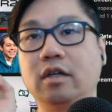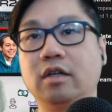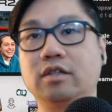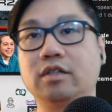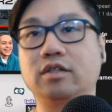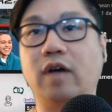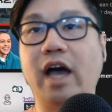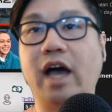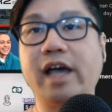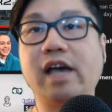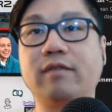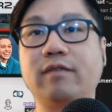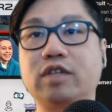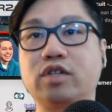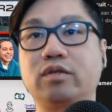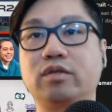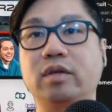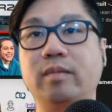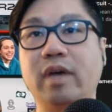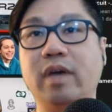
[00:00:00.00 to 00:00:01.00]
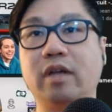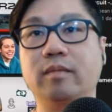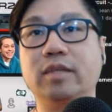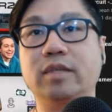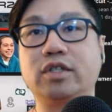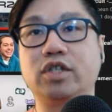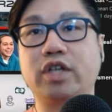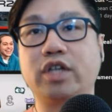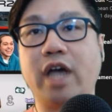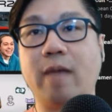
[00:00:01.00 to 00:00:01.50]
So I have a stream
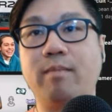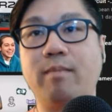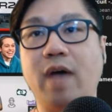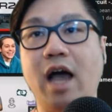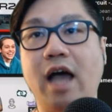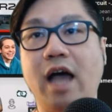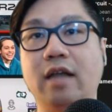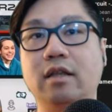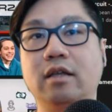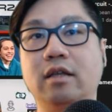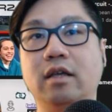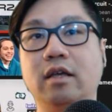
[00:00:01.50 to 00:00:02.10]
elements chatbot,